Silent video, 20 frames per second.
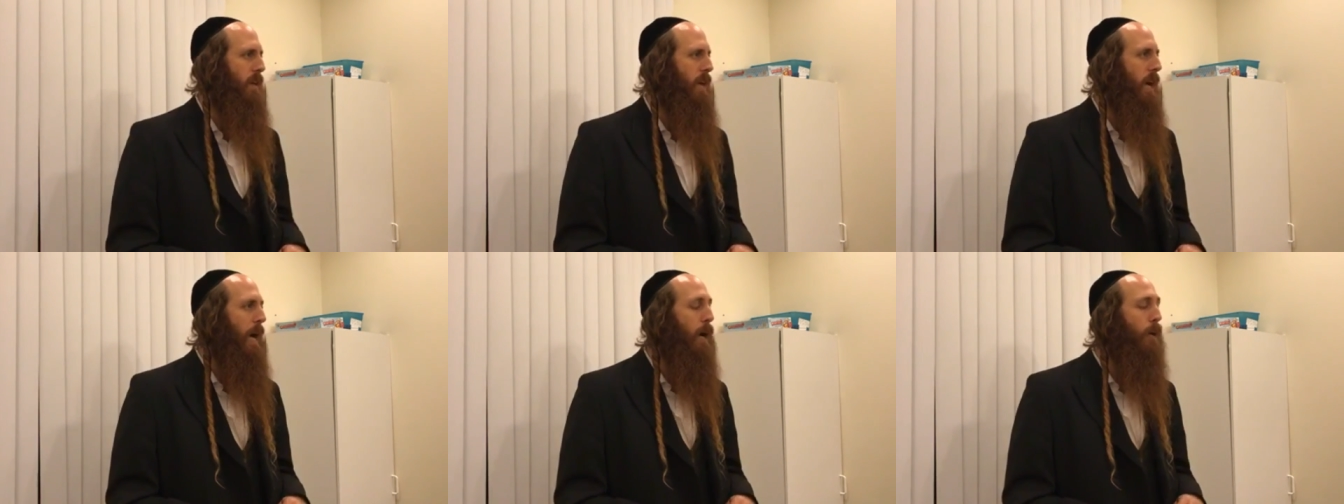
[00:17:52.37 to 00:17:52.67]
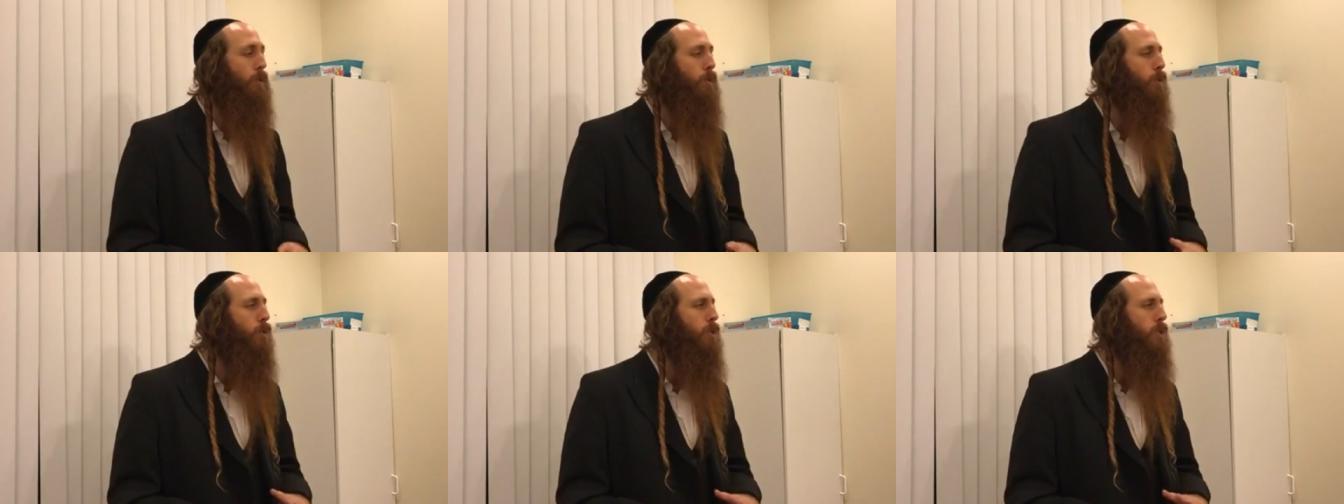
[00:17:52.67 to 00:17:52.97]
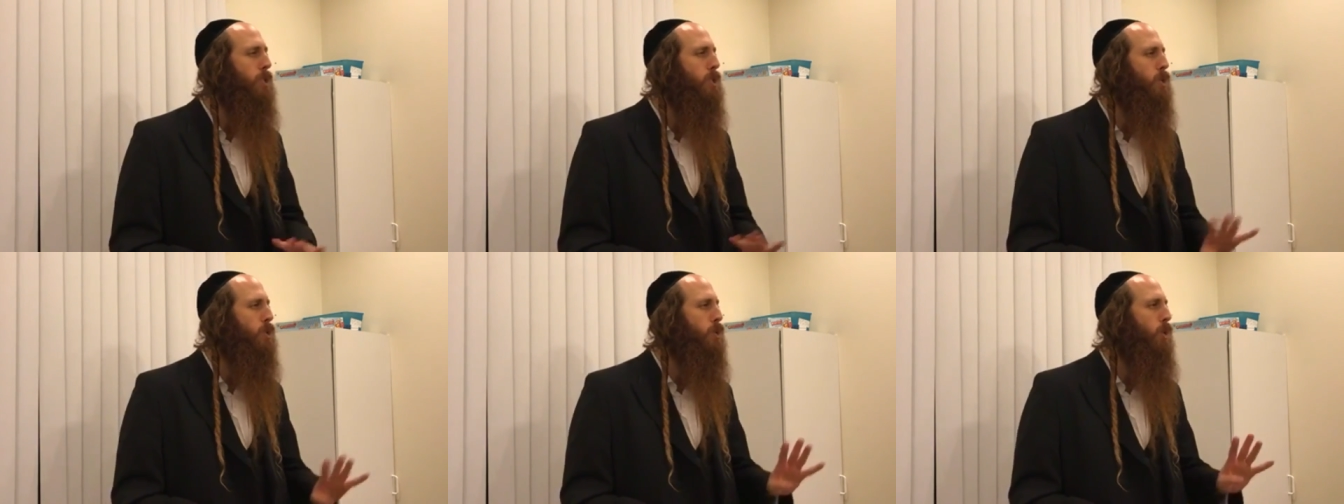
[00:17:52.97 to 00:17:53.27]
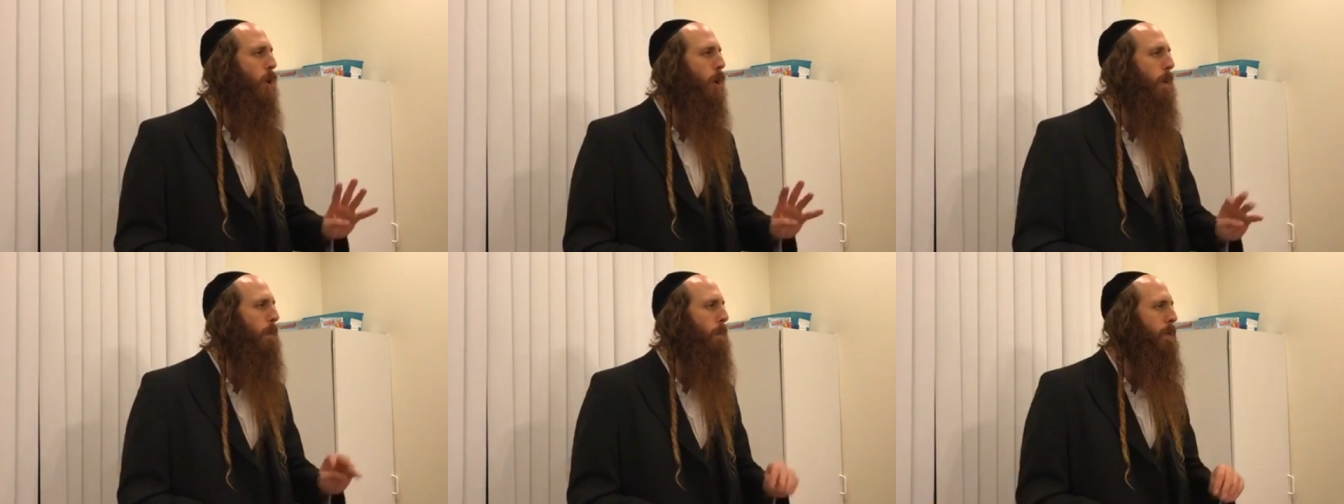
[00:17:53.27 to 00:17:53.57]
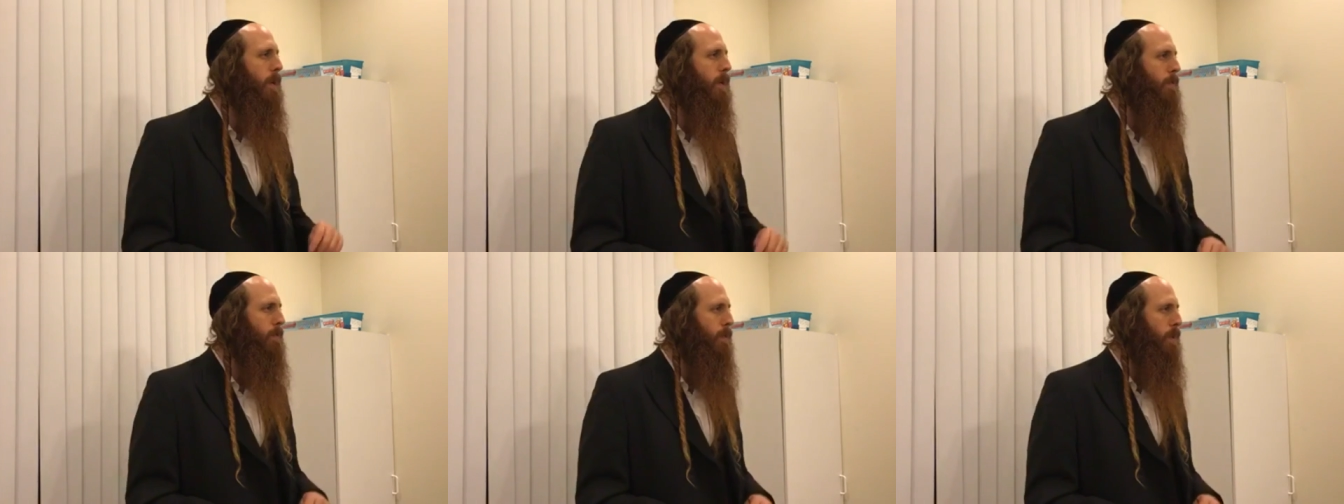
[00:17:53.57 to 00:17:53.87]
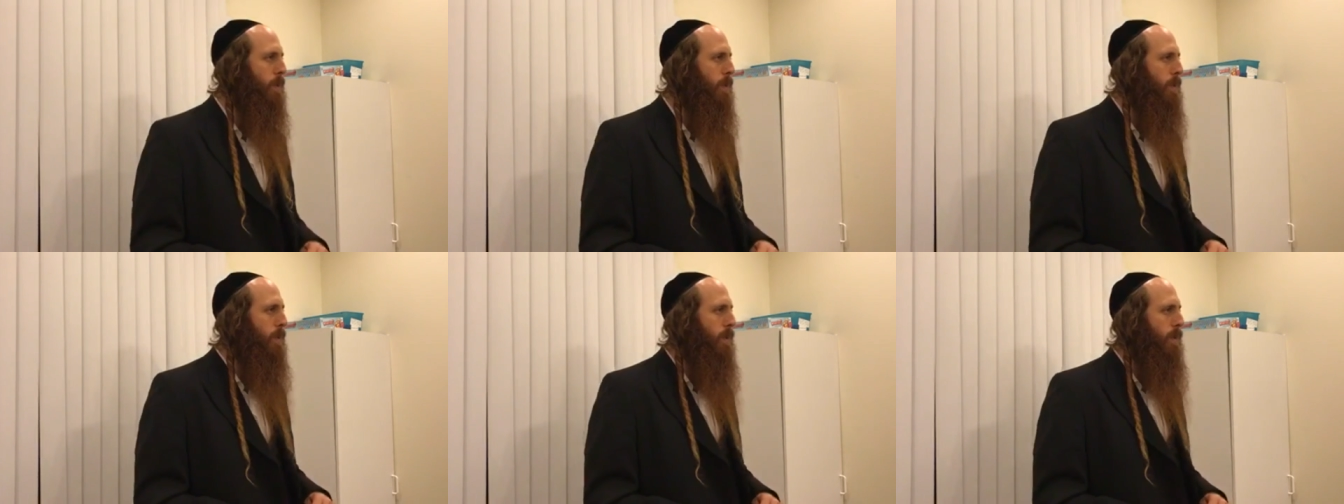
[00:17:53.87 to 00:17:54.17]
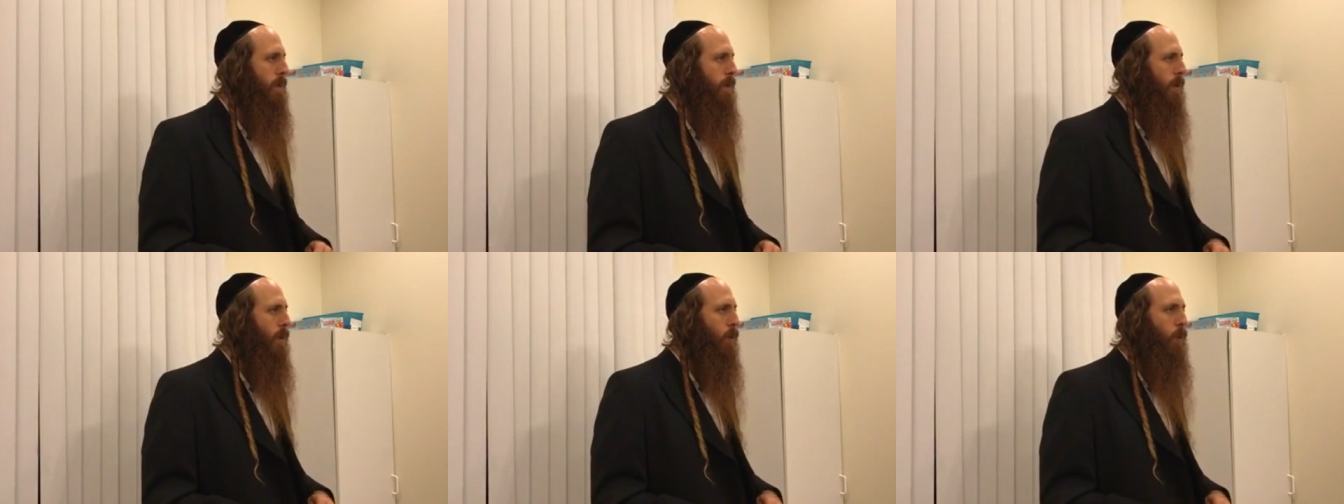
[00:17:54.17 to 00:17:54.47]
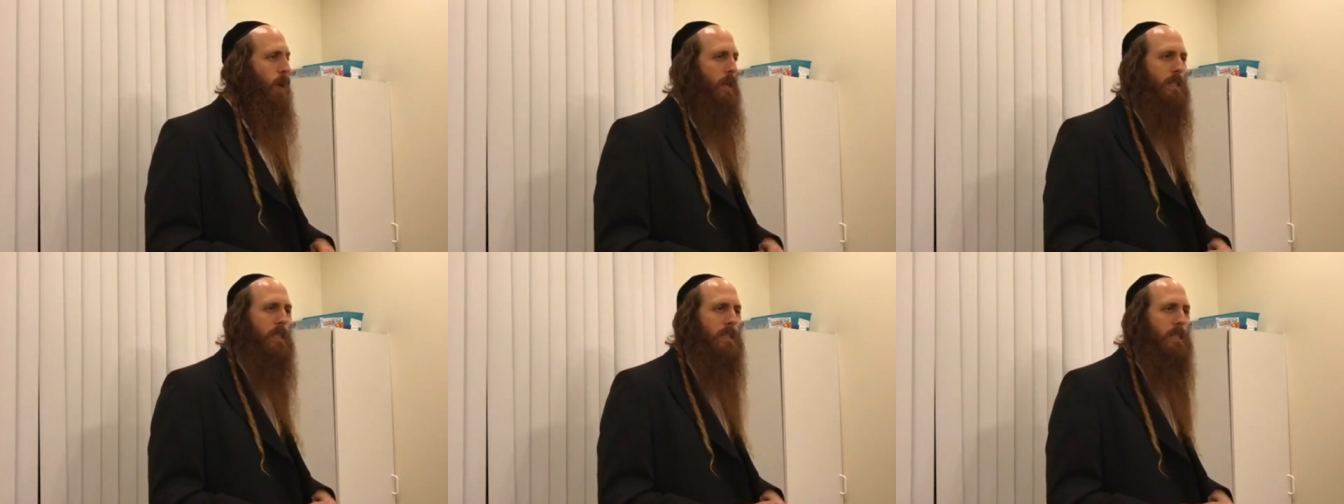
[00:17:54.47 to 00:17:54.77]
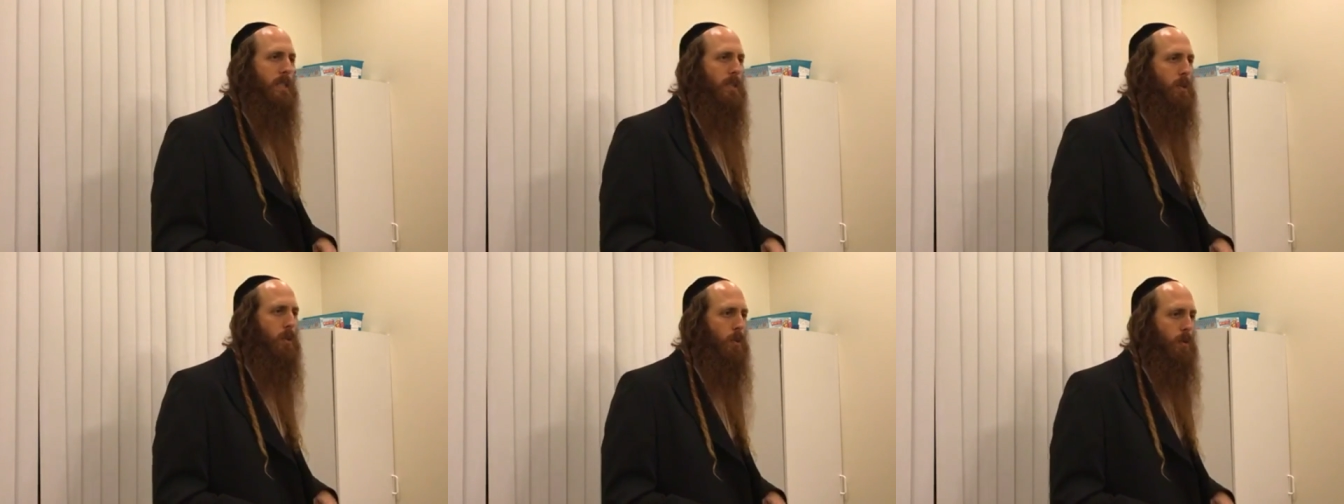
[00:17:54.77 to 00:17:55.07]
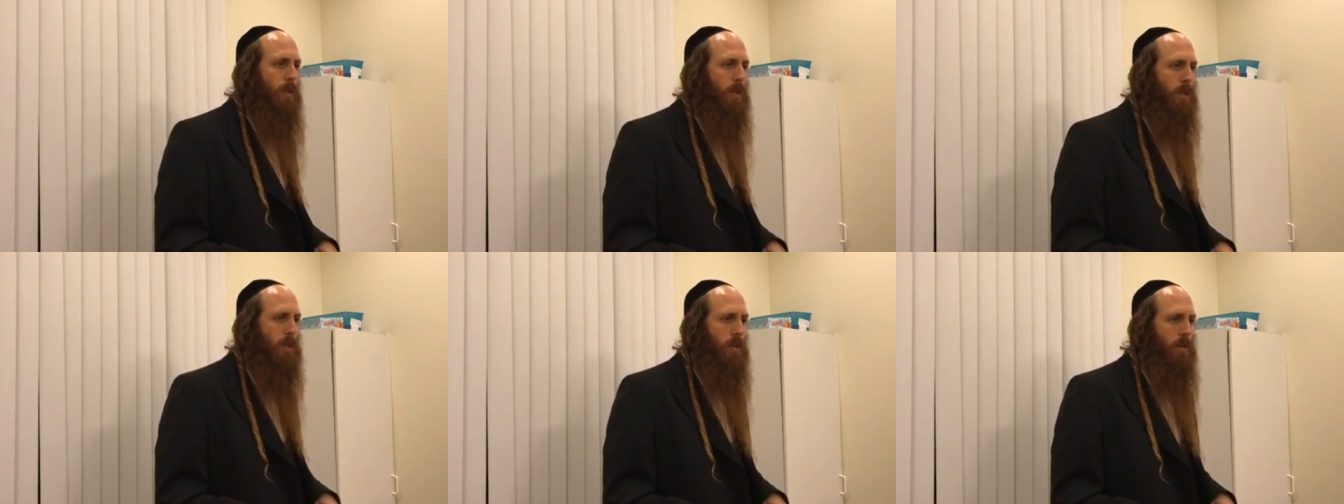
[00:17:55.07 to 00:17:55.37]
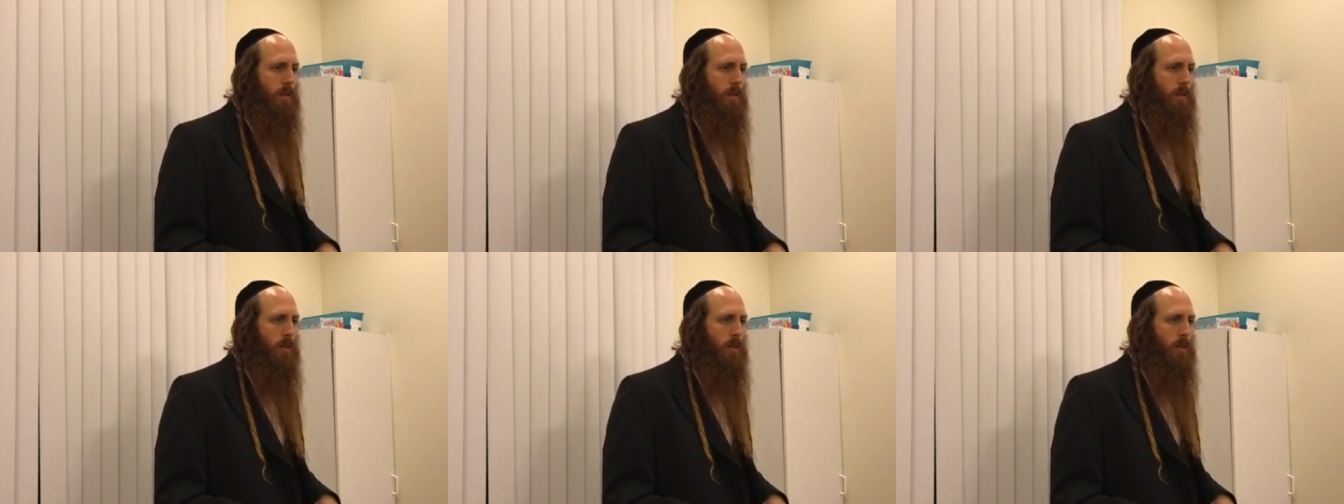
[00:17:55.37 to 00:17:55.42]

how to destroy people. What is he doing?